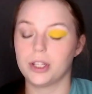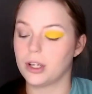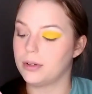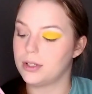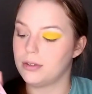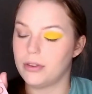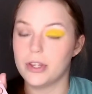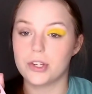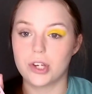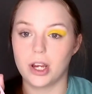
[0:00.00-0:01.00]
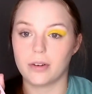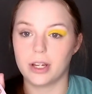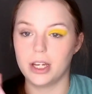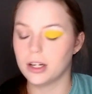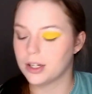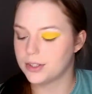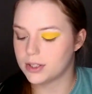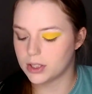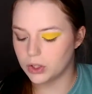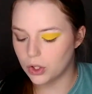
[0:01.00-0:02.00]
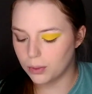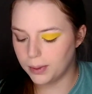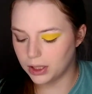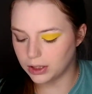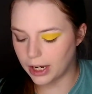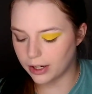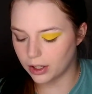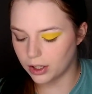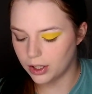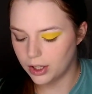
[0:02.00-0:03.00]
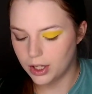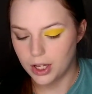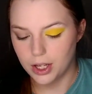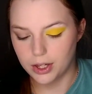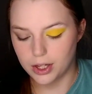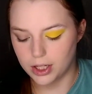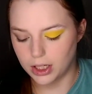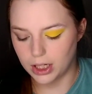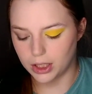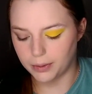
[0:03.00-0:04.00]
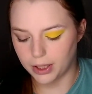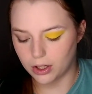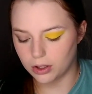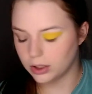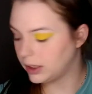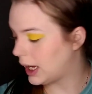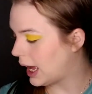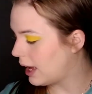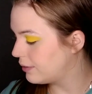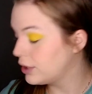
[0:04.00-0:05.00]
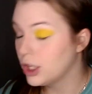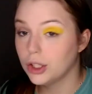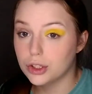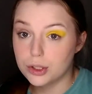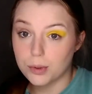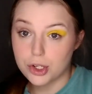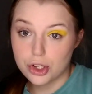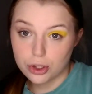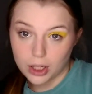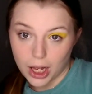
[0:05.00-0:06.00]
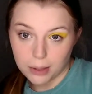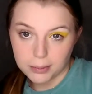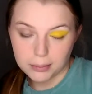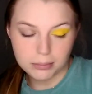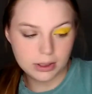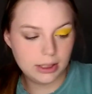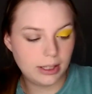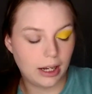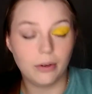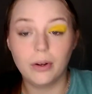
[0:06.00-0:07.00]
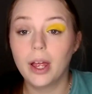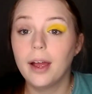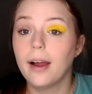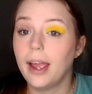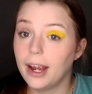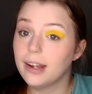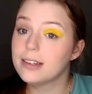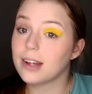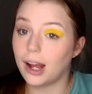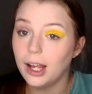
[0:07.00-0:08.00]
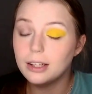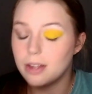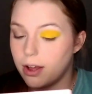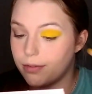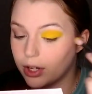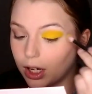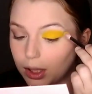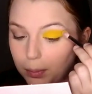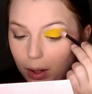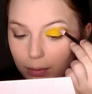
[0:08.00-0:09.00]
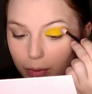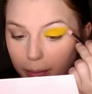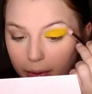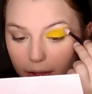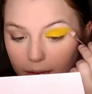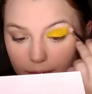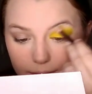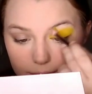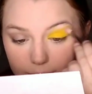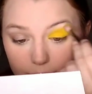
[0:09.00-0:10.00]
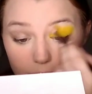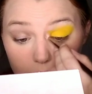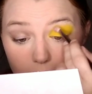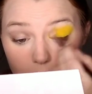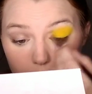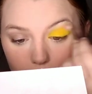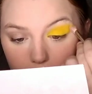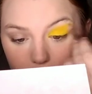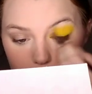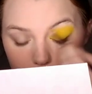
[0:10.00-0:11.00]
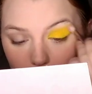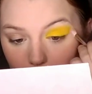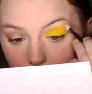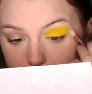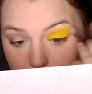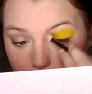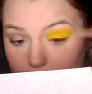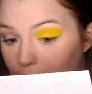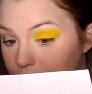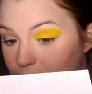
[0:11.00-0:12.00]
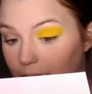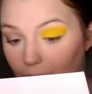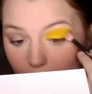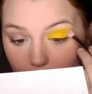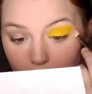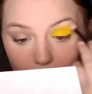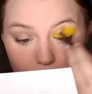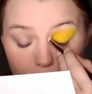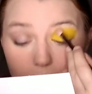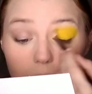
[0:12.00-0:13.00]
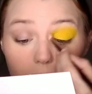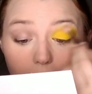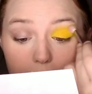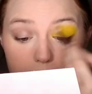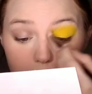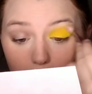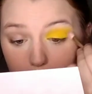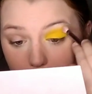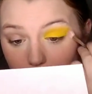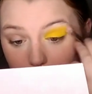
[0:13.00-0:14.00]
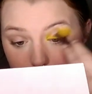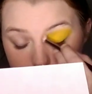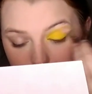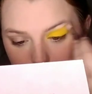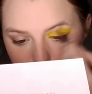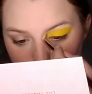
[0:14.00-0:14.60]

to go into this shade right here because it's a little bit lighter than the yellow I currently have, so it should help it blend out. And I love the ColourPop formula, like a lot. Also, yes, I am so happy I got the Sailor Moon